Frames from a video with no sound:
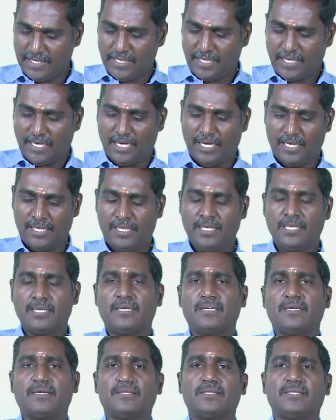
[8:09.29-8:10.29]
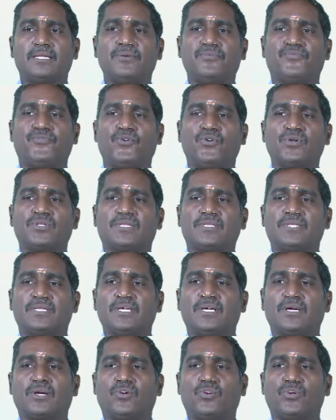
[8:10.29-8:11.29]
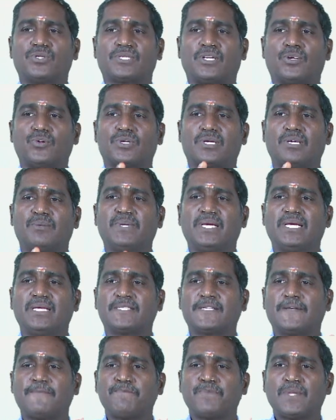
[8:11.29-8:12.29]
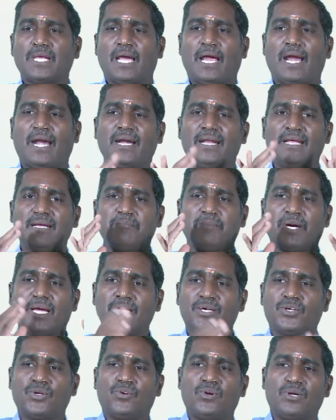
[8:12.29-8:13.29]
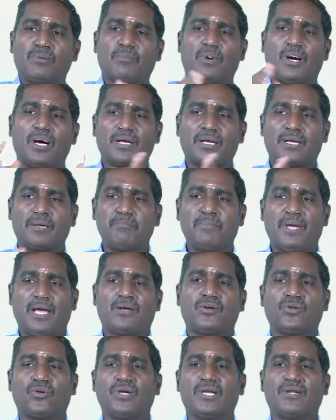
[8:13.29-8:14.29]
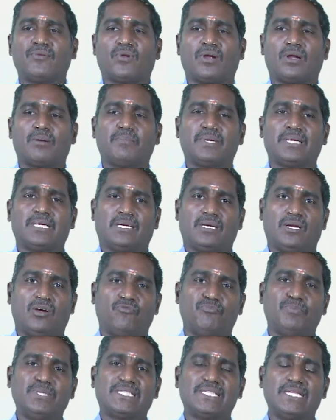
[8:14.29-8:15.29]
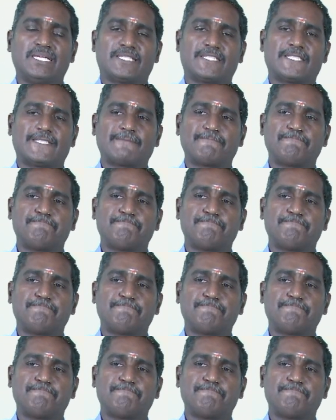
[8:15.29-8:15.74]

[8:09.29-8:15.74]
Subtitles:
And the fourth course outcome is handling micro and macro environment of business.